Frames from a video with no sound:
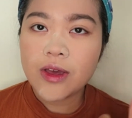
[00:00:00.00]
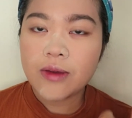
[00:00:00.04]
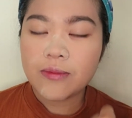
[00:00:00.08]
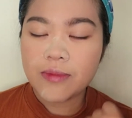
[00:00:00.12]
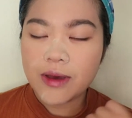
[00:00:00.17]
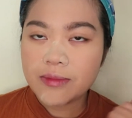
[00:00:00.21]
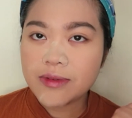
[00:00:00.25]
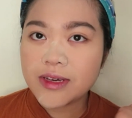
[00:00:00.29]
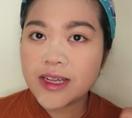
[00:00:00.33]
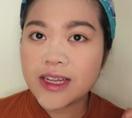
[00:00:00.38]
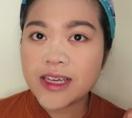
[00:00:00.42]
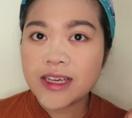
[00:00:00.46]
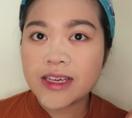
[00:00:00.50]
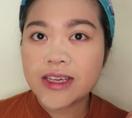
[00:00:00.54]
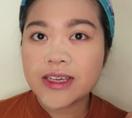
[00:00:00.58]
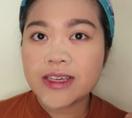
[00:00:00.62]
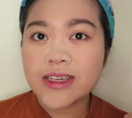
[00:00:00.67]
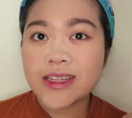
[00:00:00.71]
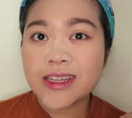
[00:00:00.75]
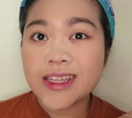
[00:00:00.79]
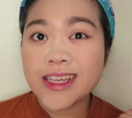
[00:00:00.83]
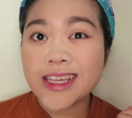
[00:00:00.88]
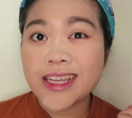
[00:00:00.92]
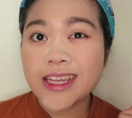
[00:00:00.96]
but I'm gonna
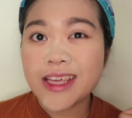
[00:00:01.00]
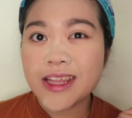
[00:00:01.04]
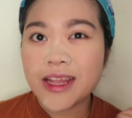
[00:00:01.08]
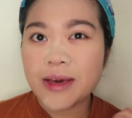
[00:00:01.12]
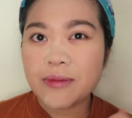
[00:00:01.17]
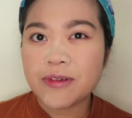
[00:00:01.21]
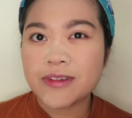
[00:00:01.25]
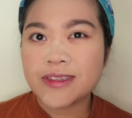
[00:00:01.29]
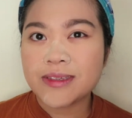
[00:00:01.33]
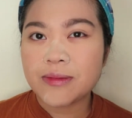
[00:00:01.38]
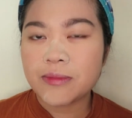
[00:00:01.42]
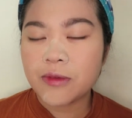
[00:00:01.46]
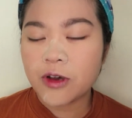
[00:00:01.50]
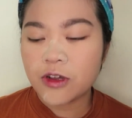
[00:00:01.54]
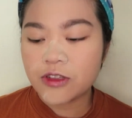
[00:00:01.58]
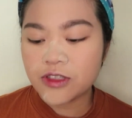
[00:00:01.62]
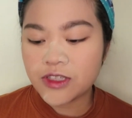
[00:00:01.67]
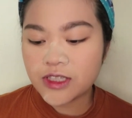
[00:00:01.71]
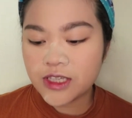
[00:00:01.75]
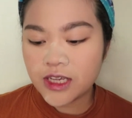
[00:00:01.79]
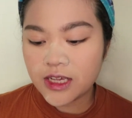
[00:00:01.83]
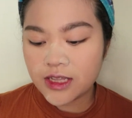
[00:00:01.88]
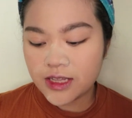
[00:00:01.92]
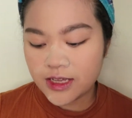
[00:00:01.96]
clean it up with some
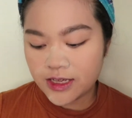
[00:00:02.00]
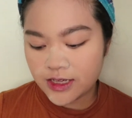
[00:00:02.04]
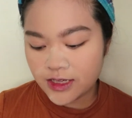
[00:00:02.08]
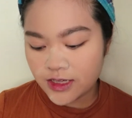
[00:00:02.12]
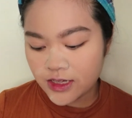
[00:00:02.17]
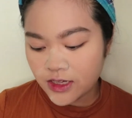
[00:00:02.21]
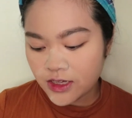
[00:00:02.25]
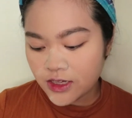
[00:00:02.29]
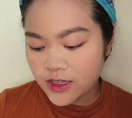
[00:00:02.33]
concealer.